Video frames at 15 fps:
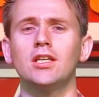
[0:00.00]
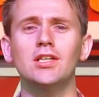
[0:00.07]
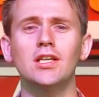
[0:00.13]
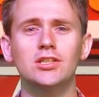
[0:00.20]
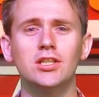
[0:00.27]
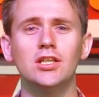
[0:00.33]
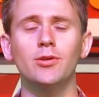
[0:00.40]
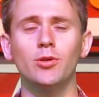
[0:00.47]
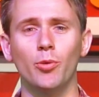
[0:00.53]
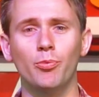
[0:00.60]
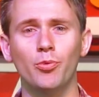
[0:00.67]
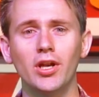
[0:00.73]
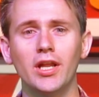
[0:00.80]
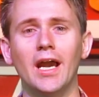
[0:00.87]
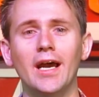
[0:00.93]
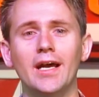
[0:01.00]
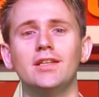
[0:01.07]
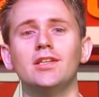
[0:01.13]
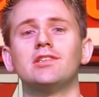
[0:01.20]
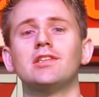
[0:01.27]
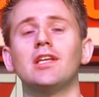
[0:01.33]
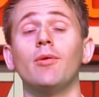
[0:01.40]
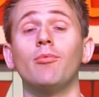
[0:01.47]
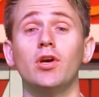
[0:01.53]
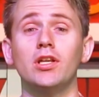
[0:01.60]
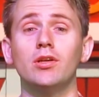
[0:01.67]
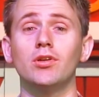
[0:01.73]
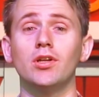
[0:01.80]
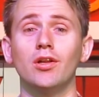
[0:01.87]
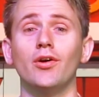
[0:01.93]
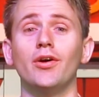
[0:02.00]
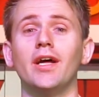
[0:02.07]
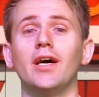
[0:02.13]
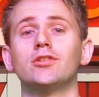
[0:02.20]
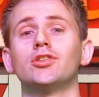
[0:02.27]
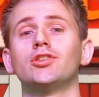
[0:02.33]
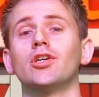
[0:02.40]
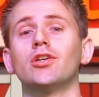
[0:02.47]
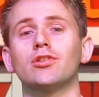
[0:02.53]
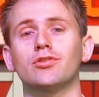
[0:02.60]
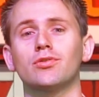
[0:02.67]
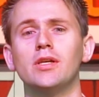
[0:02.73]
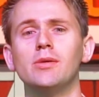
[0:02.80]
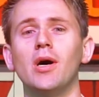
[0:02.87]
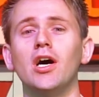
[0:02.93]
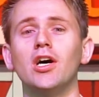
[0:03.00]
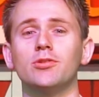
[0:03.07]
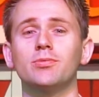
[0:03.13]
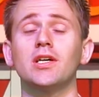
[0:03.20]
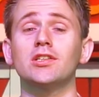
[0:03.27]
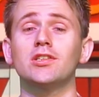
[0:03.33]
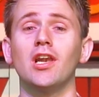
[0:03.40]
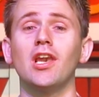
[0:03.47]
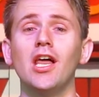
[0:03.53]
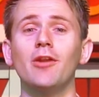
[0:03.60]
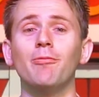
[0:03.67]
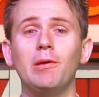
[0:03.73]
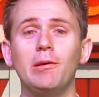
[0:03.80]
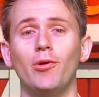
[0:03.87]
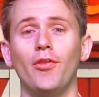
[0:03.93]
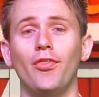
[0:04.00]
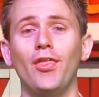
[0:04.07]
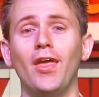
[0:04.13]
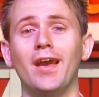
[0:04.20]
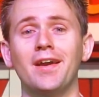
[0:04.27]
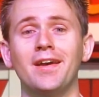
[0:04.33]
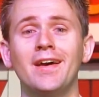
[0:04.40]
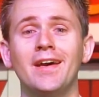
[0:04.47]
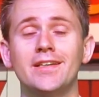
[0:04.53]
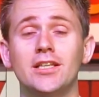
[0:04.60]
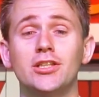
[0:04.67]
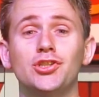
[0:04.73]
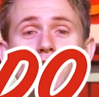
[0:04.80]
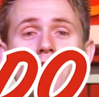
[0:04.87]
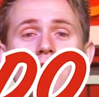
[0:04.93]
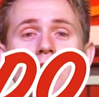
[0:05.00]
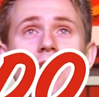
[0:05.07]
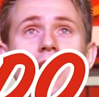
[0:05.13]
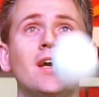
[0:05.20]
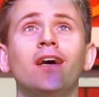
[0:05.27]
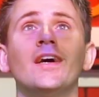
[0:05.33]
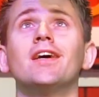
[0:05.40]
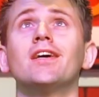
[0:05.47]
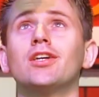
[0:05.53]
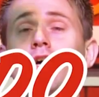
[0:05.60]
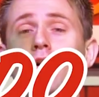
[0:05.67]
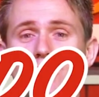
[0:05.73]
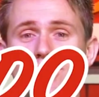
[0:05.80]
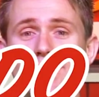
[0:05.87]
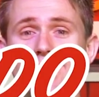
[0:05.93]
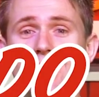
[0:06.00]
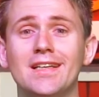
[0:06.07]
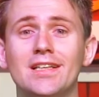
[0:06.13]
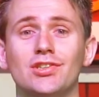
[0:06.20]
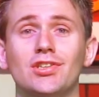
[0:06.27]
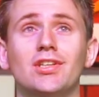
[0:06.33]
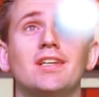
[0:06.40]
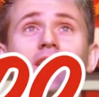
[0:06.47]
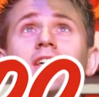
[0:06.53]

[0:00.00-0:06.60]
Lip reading: This is actually a pretty handy step when you want to learn how to juggle 3 balls, because a lot of people think that juggling goes like this.